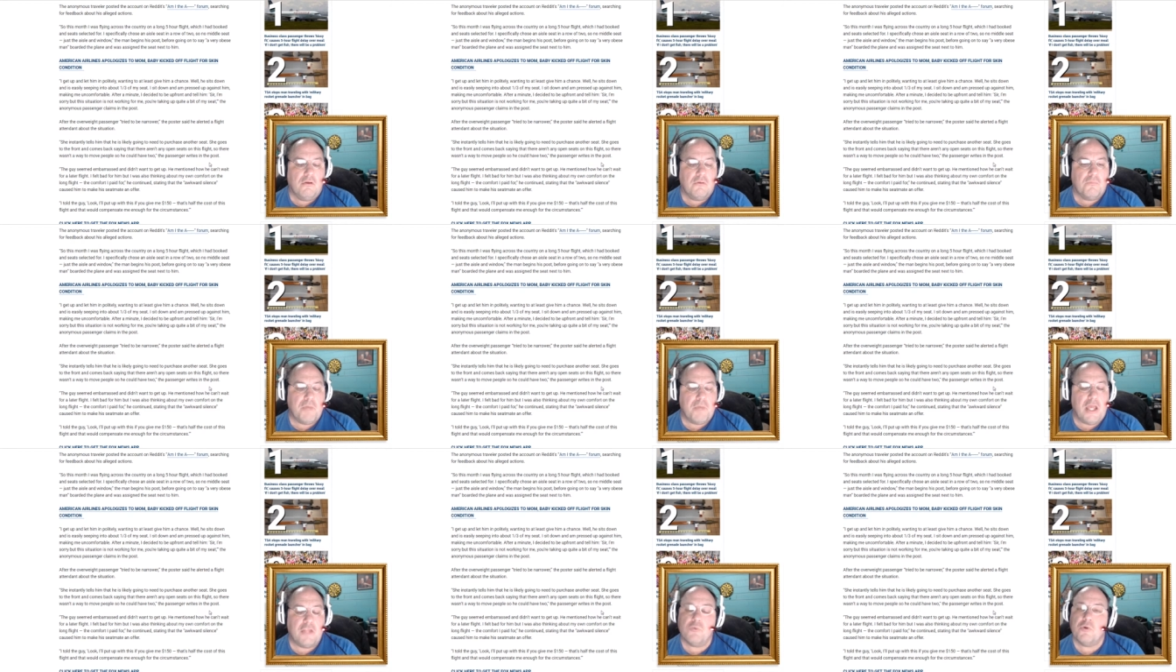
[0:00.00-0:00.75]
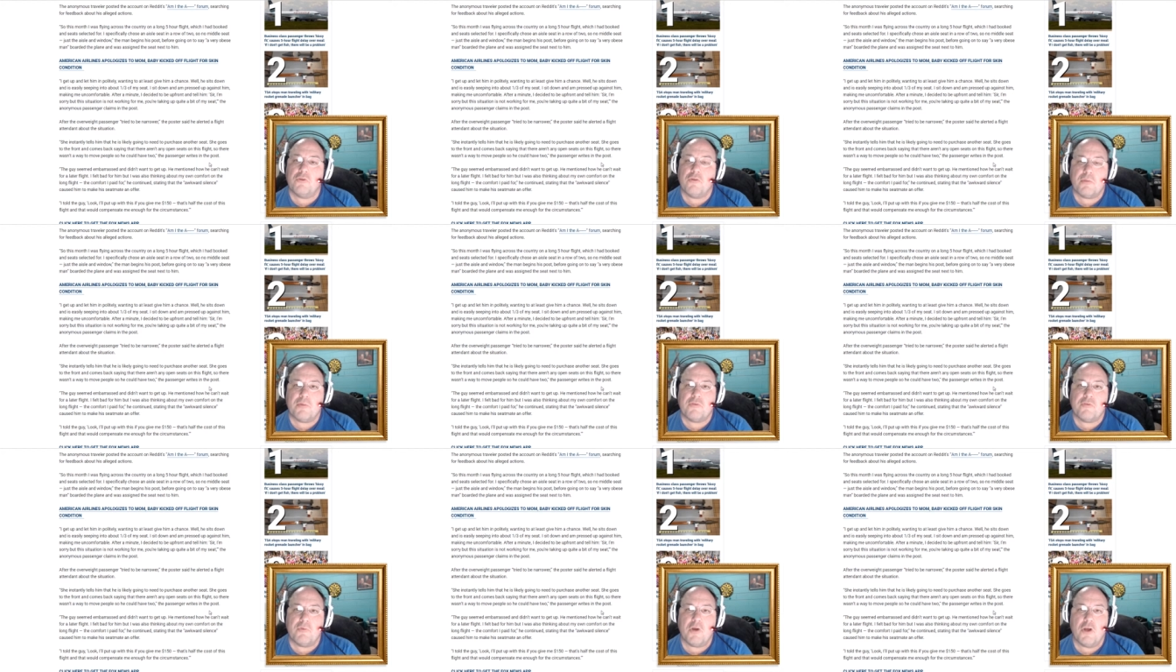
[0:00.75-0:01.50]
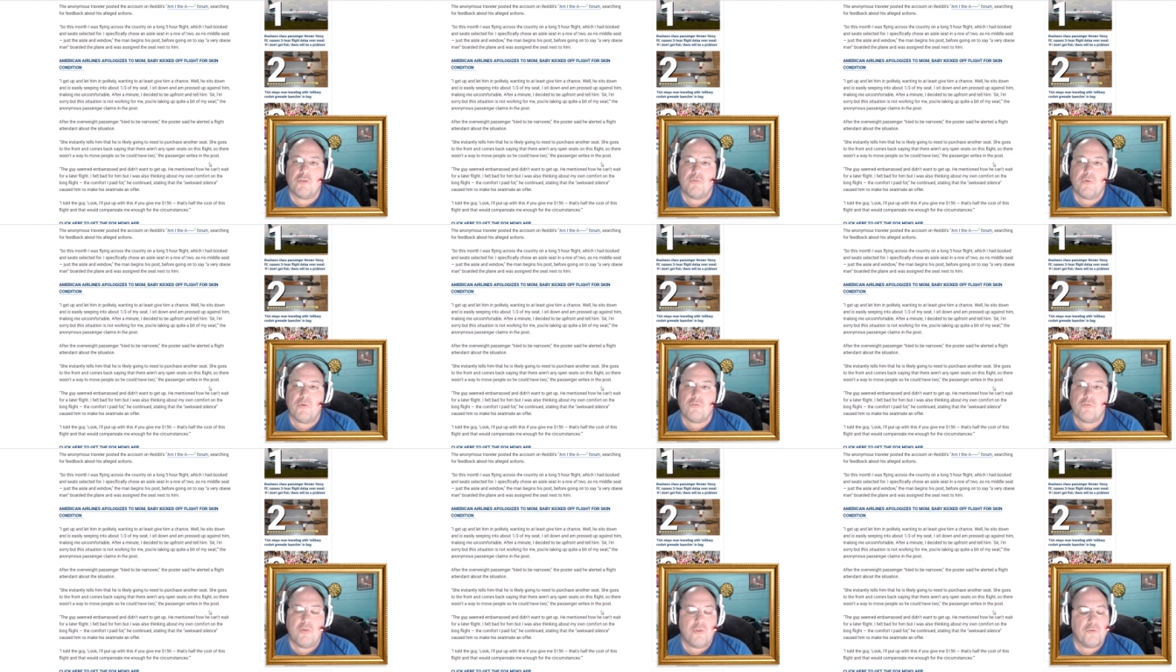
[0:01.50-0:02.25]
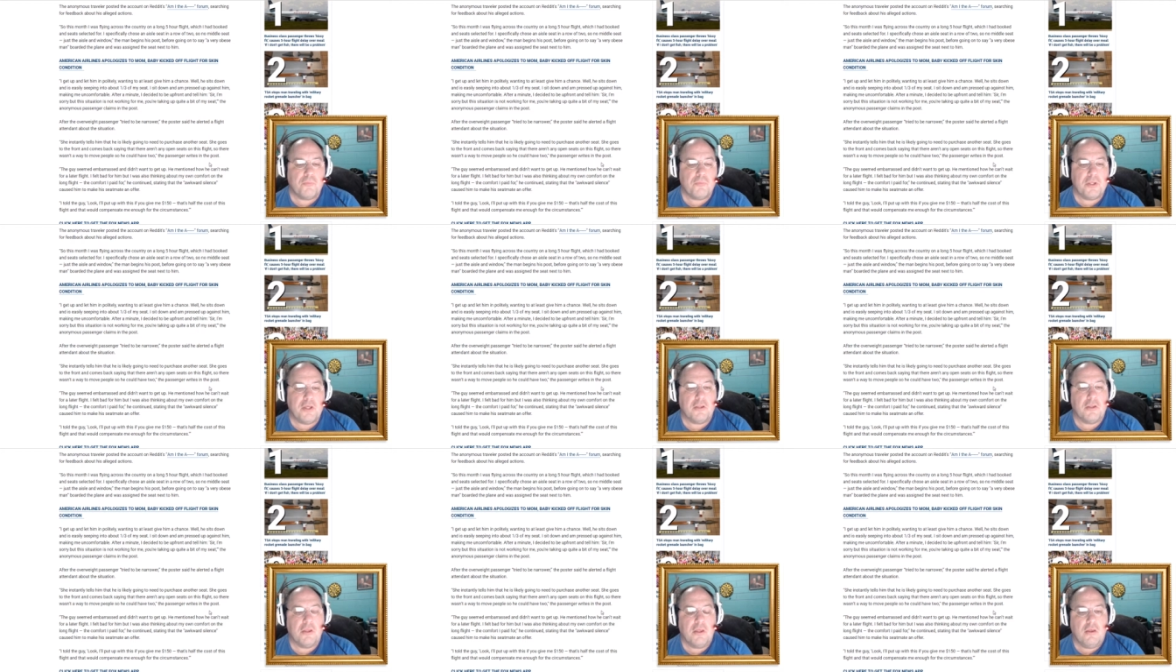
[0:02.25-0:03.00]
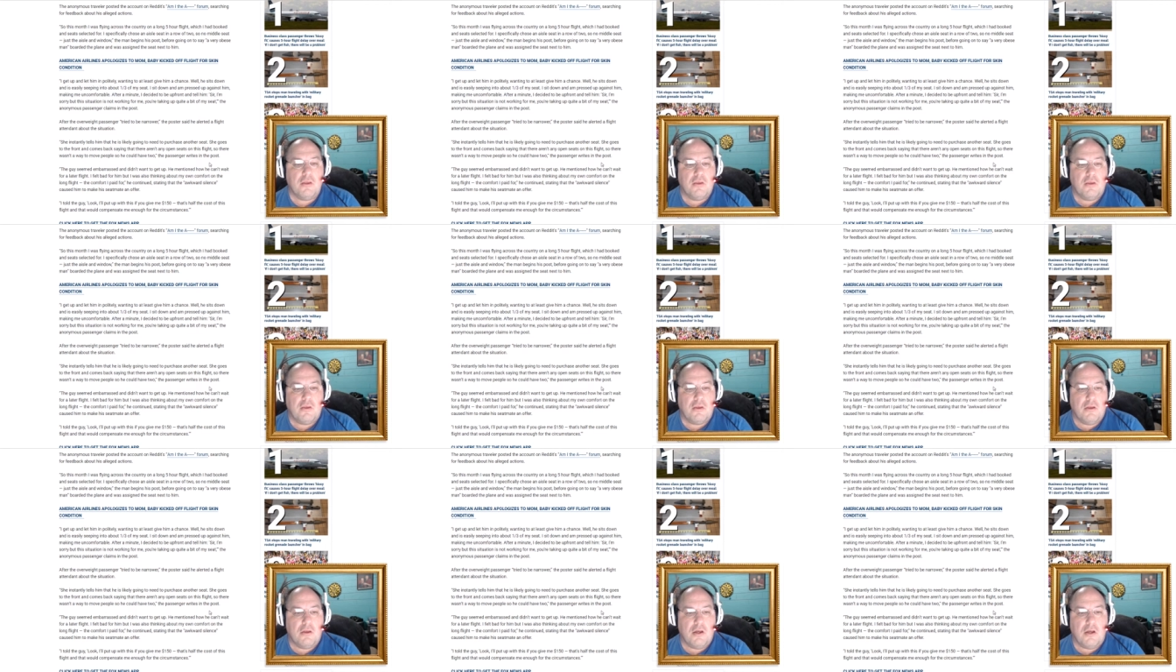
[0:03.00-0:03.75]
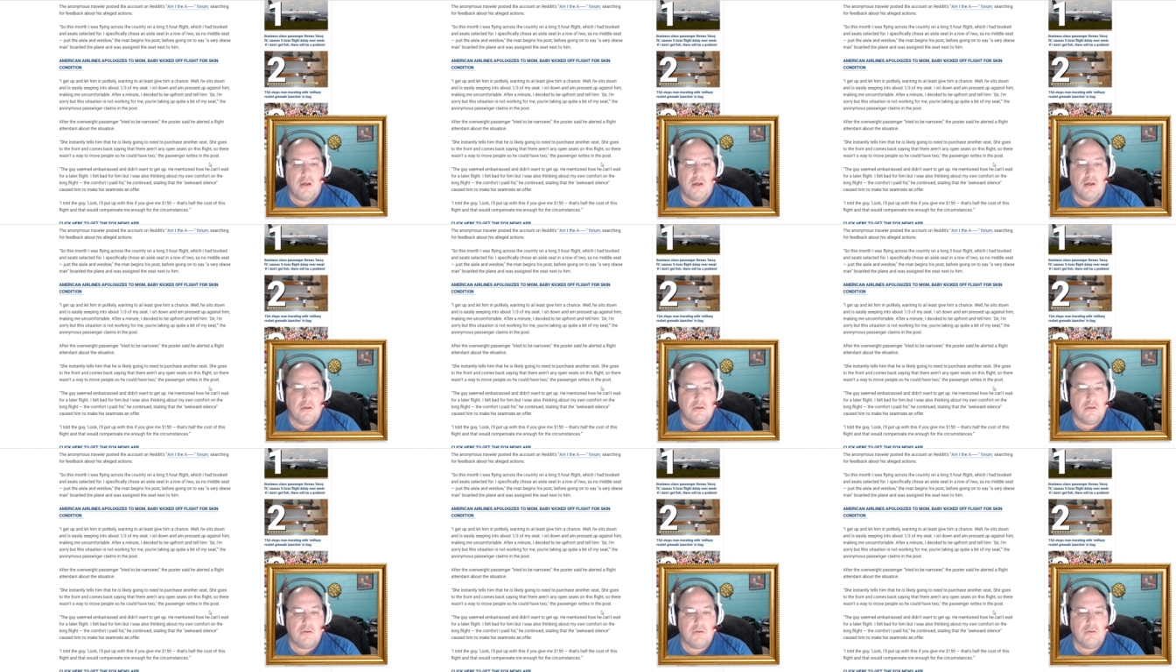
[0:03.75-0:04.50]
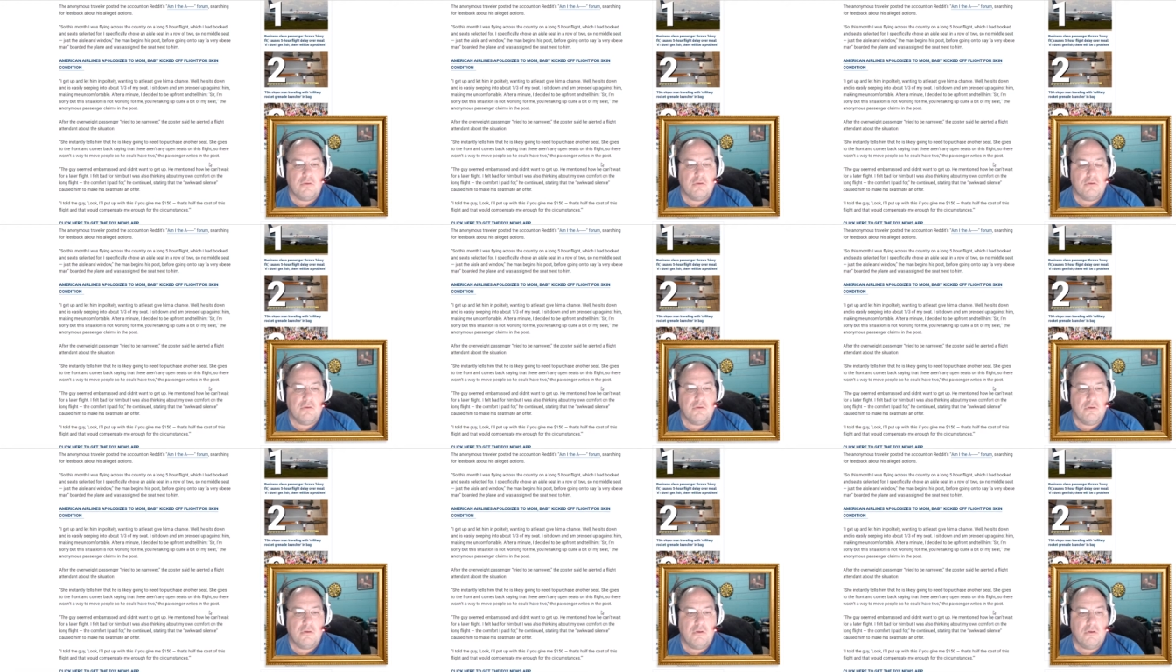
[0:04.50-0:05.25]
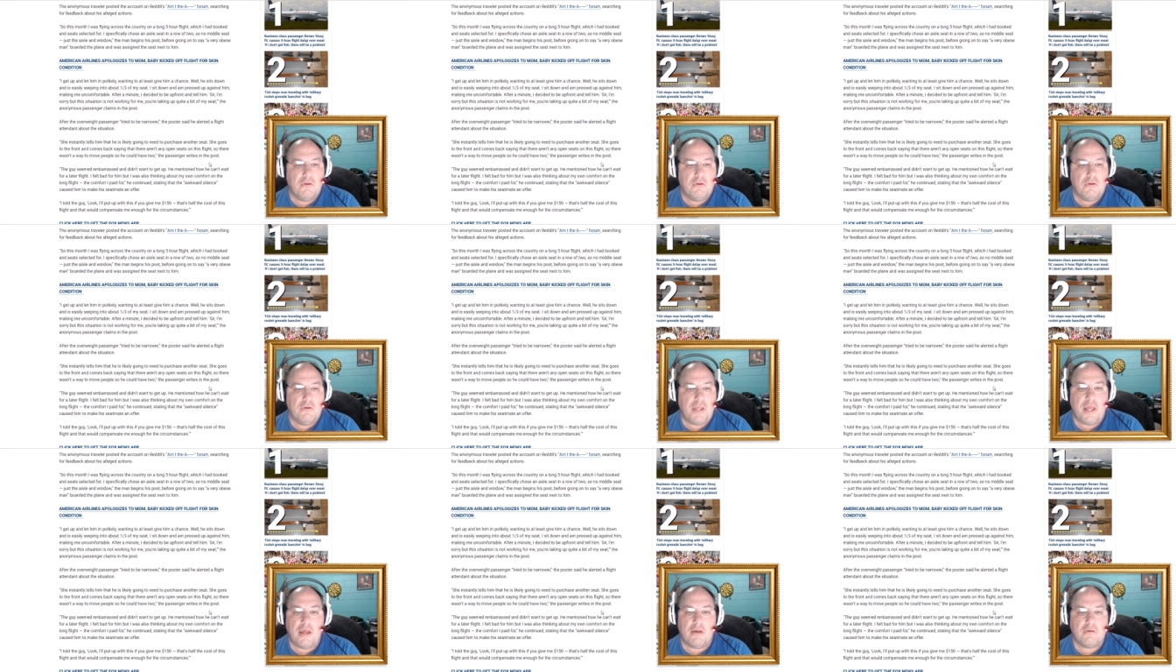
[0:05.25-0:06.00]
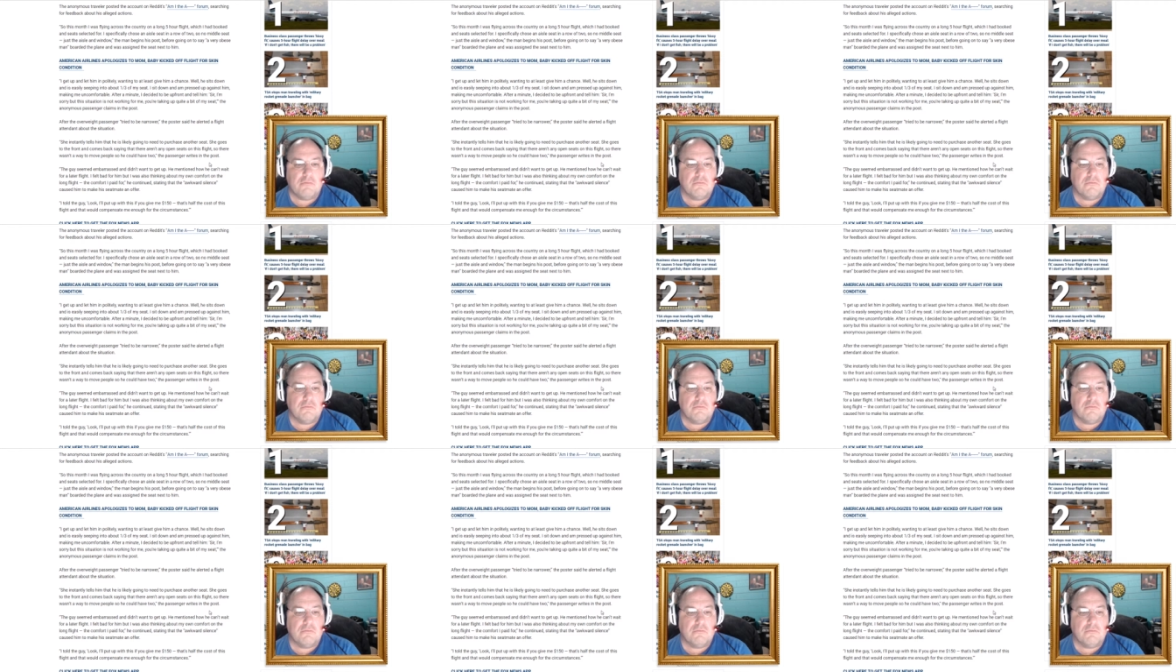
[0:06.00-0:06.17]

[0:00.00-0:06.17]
Man, you want to talk about something controversial? This will be it. Uh, yeah.